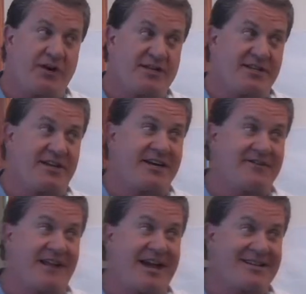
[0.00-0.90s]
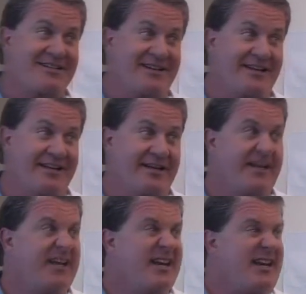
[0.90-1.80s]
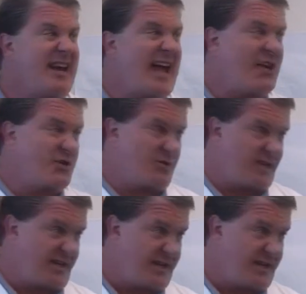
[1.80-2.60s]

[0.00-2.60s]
has a lot of laxity in it naturally.